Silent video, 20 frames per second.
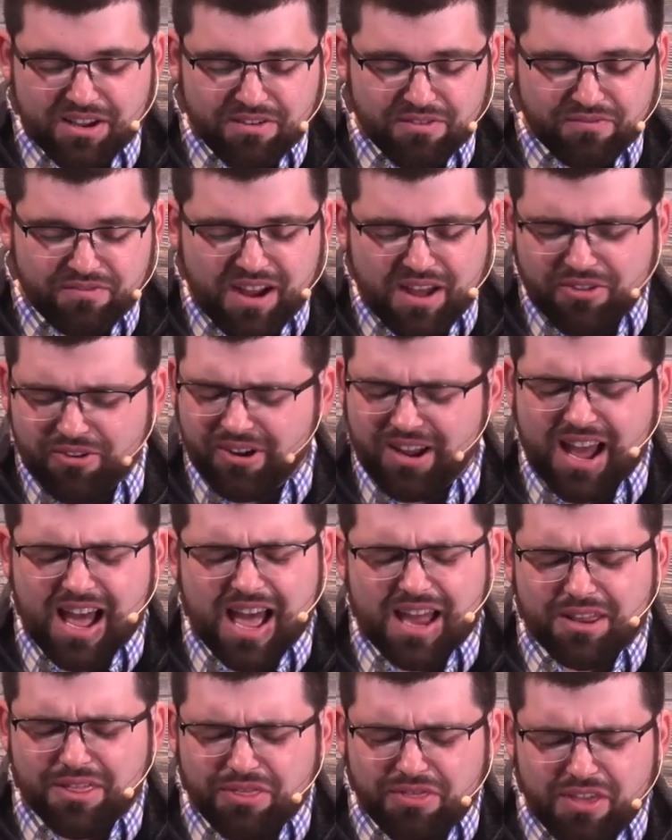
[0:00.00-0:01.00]
Father
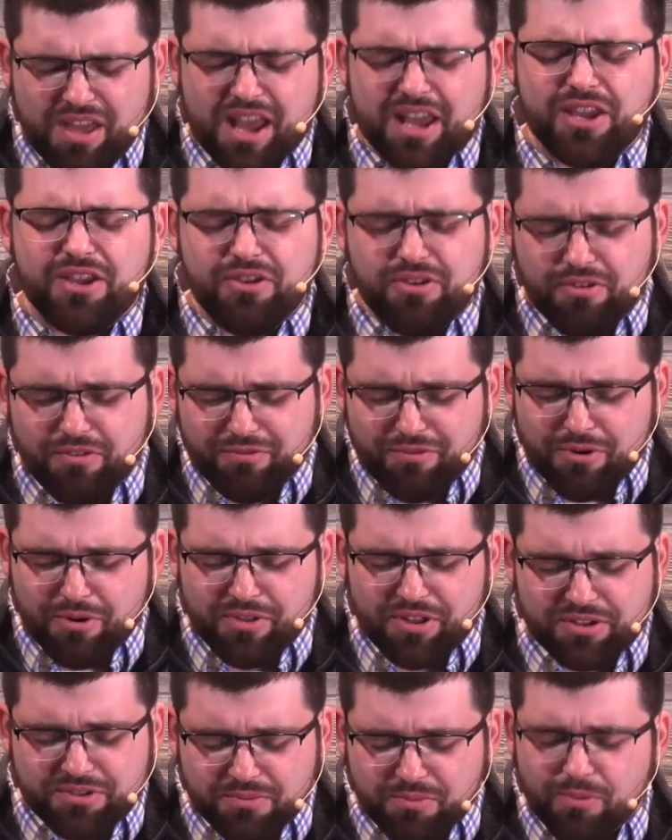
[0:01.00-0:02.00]
God, thank you for
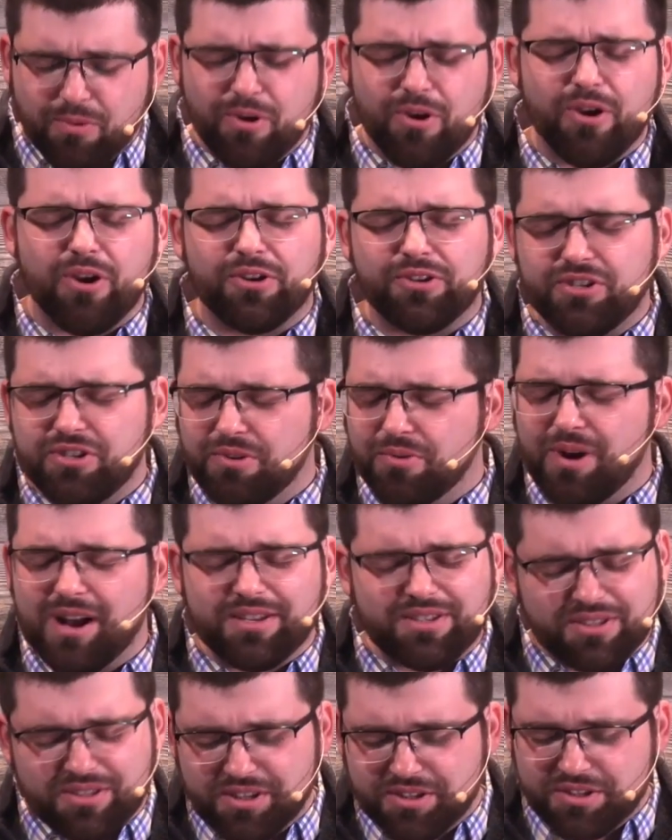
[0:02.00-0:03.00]
this word to
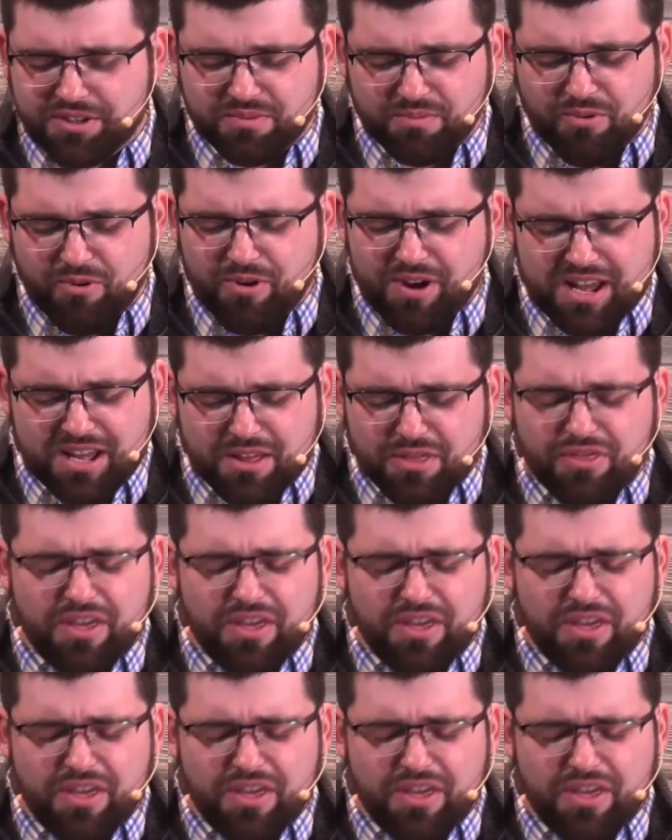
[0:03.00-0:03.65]
us this morning.